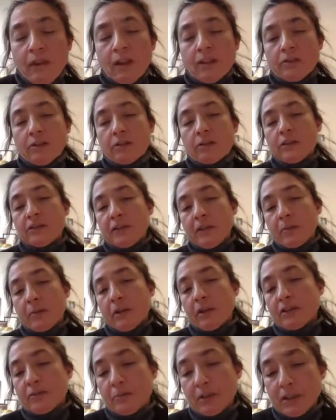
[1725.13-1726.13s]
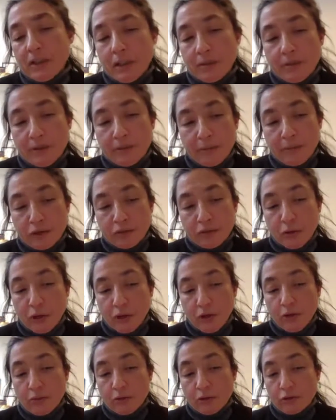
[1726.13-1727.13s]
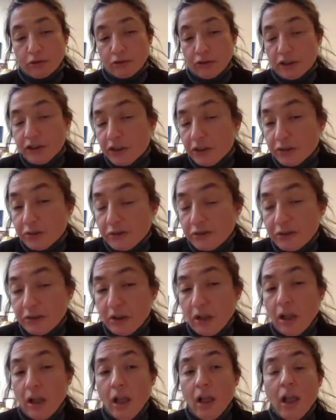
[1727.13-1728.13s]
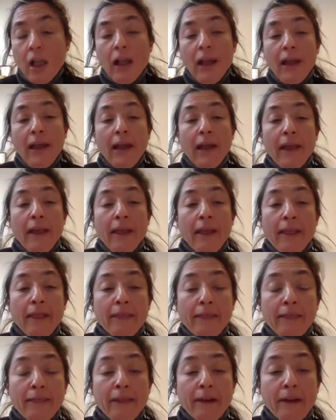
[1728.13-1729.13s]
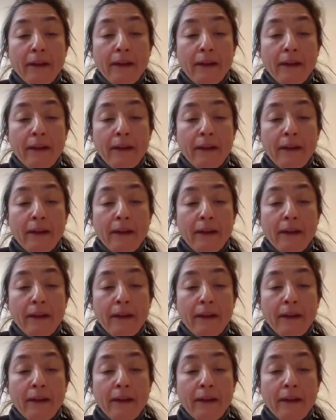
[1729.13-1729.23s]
So the sample is becoming much more homogeneous and